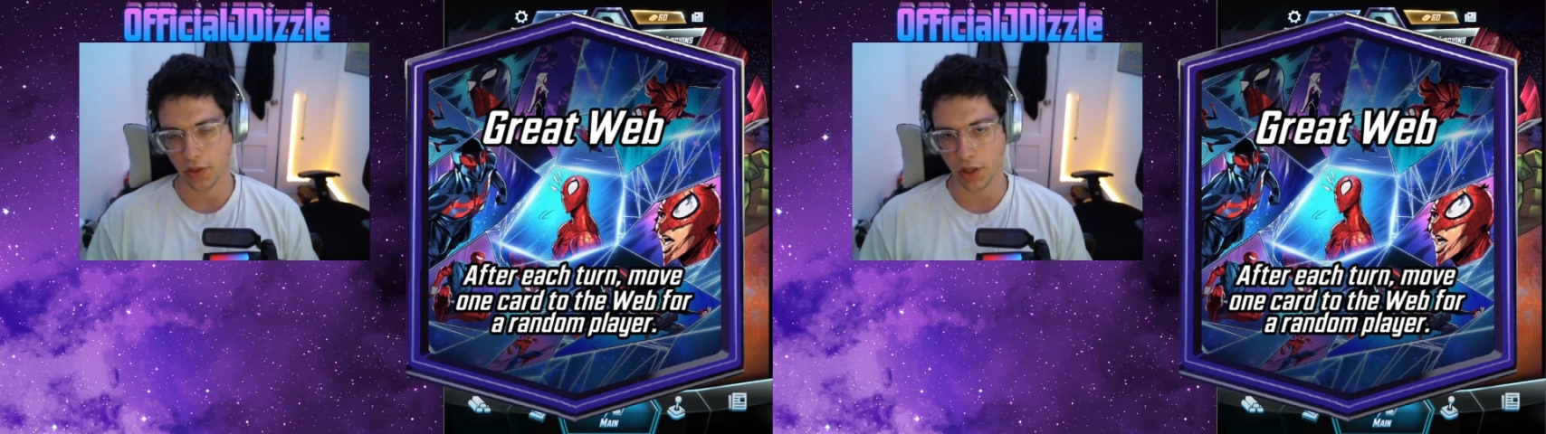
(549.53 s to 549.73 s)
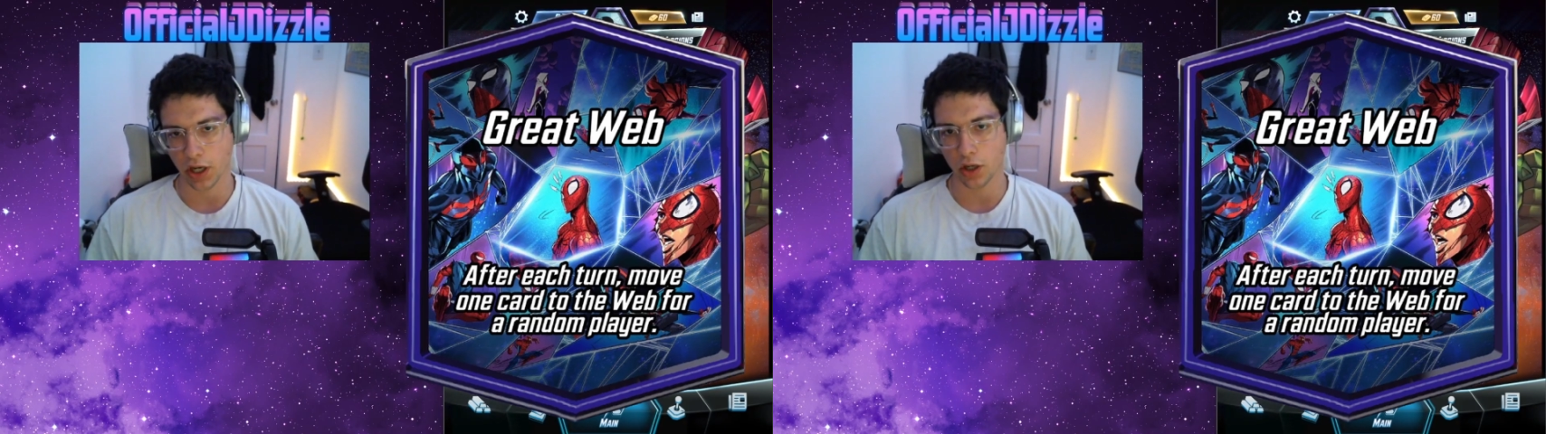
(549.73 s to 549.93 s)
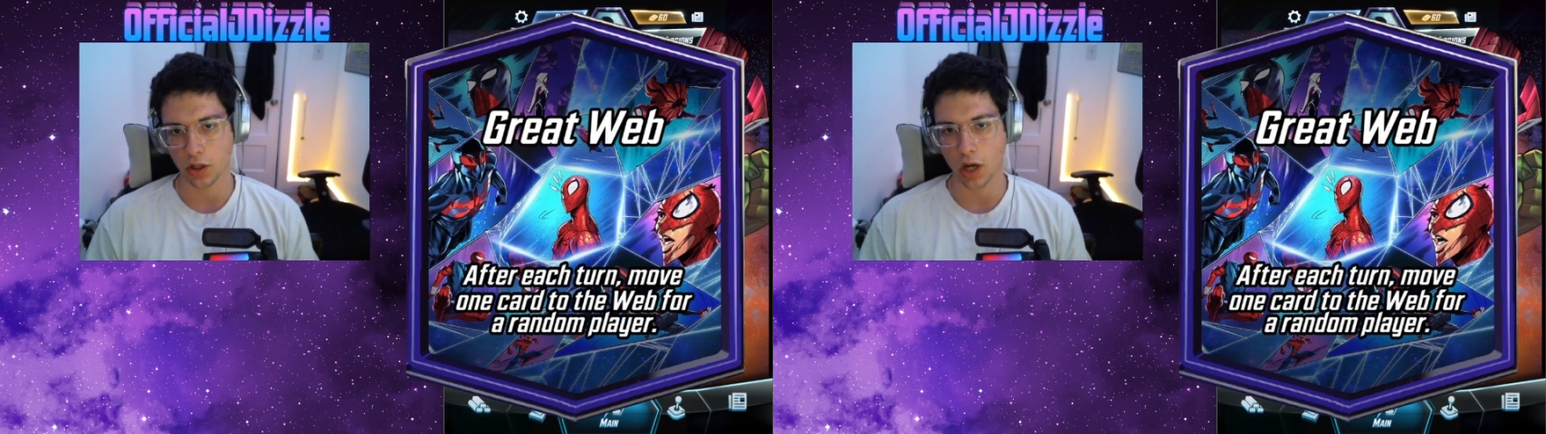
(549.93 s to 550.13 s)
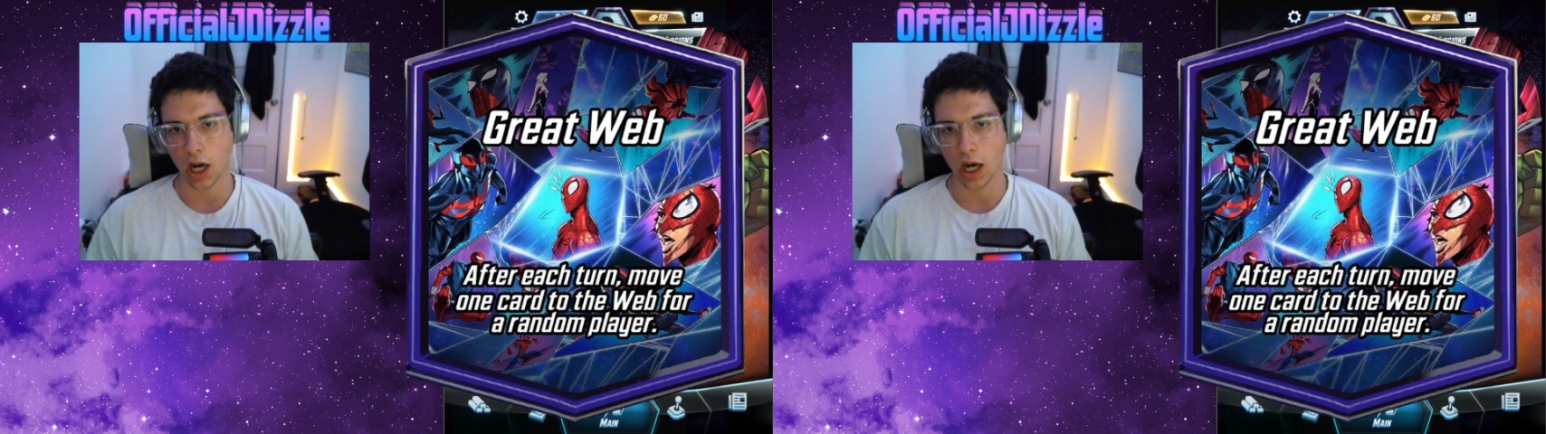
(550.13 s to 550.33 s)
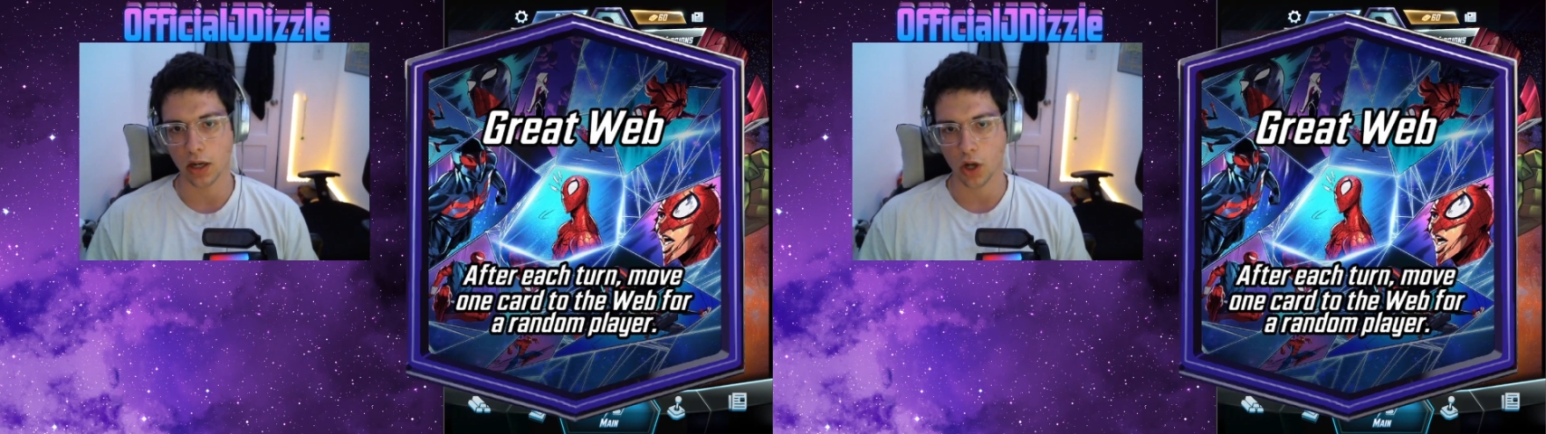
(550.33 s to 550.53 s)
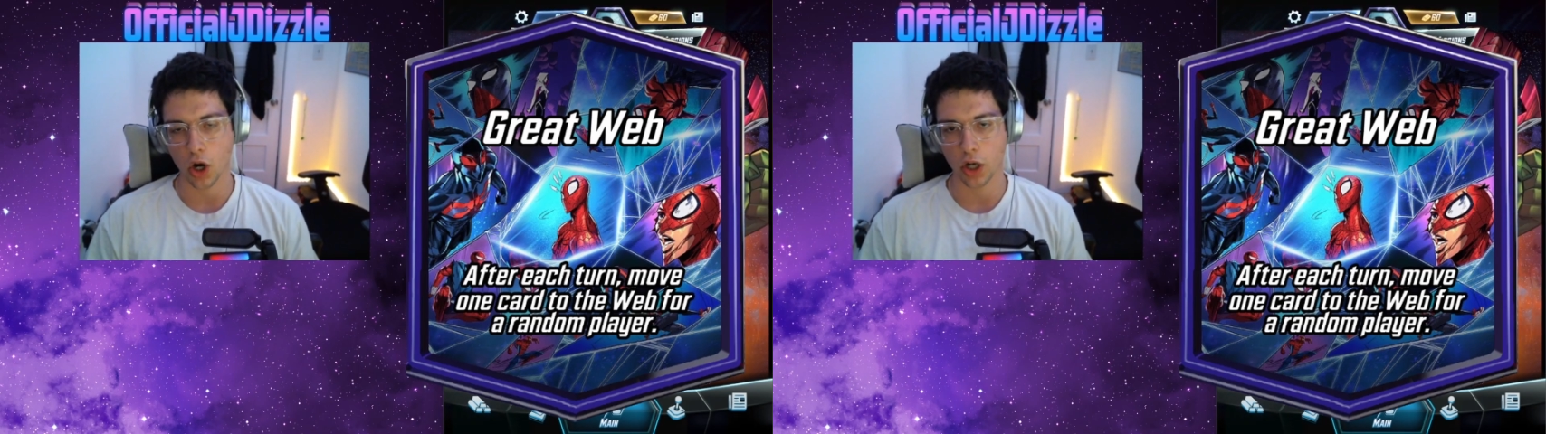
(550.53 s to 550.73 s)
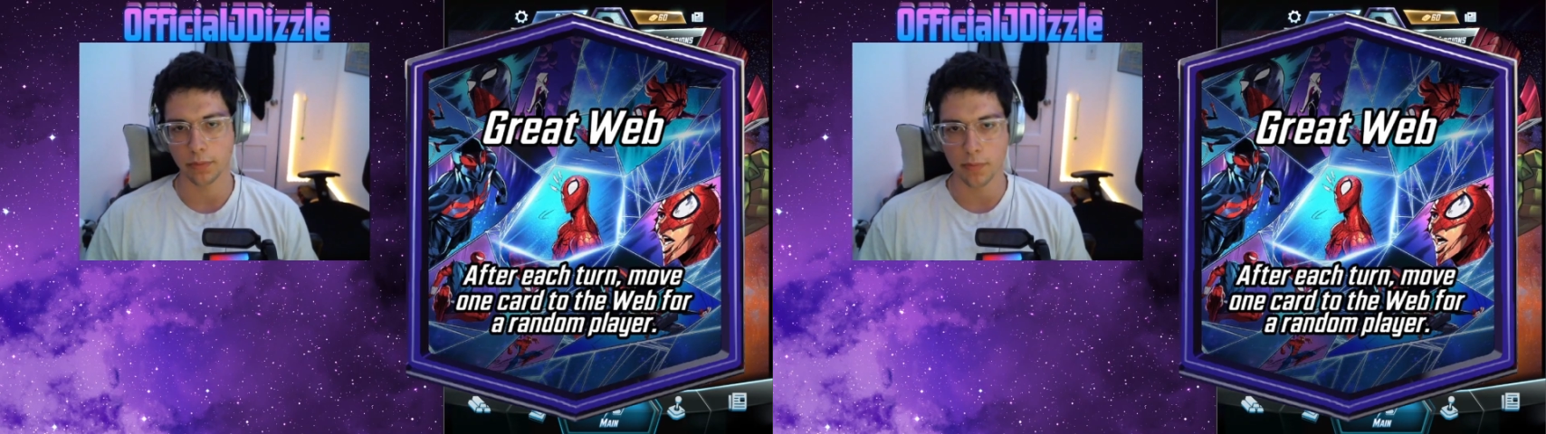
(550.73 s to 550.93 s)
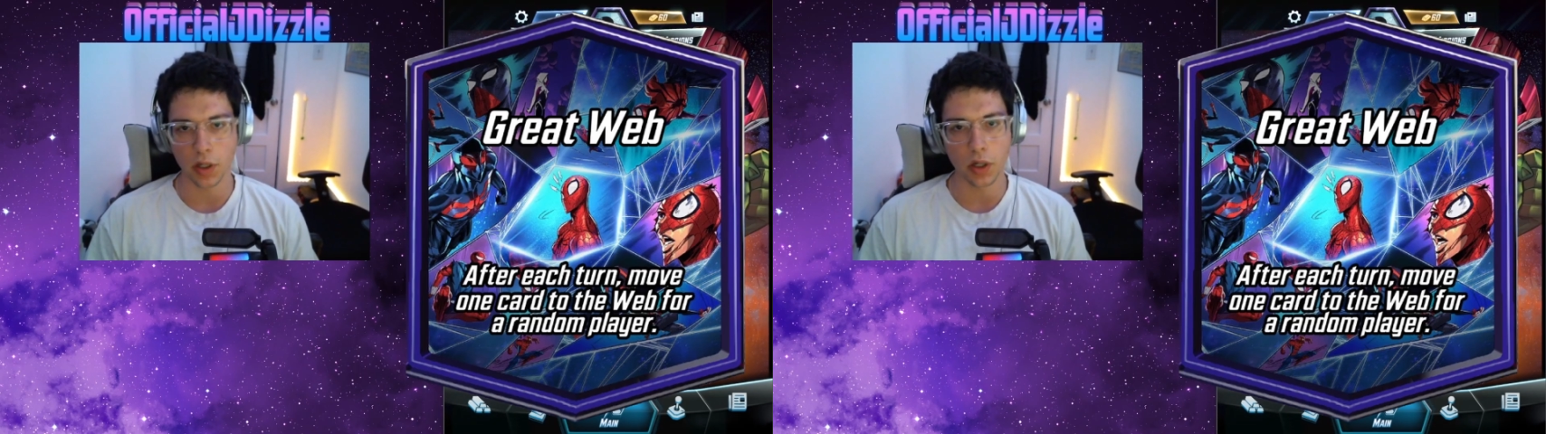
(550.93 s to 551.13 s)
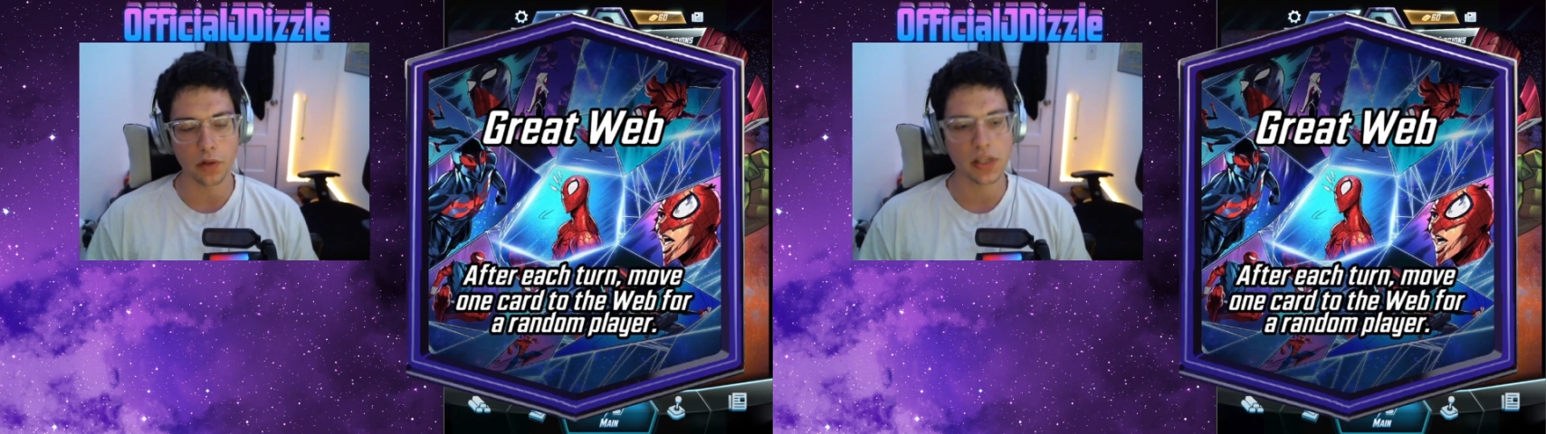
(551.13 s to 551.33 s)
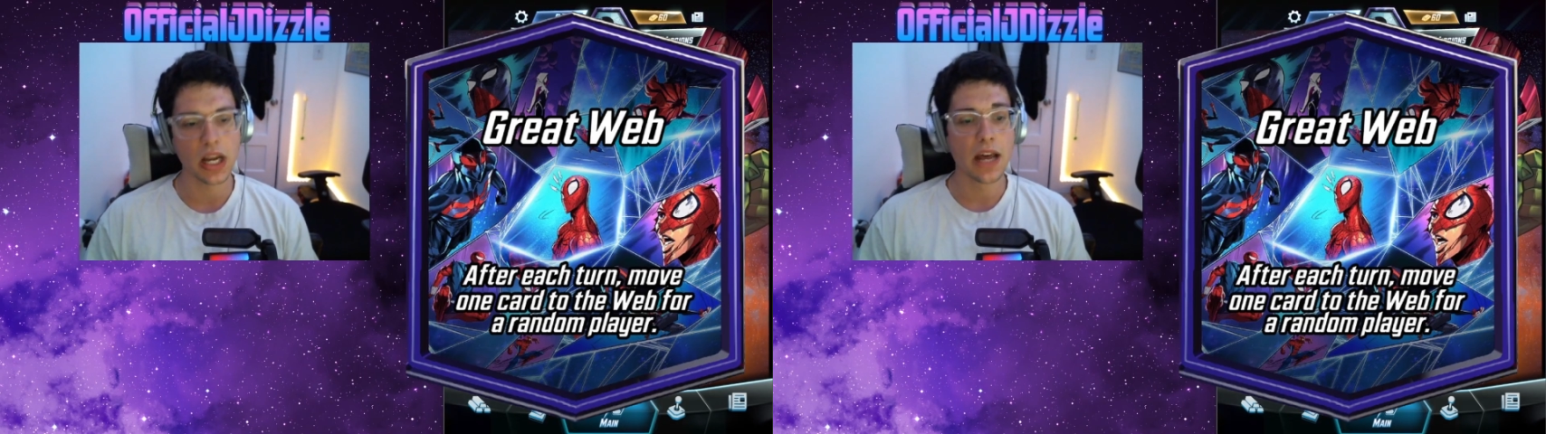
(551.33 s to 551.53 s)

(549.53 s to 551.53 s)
their card moved.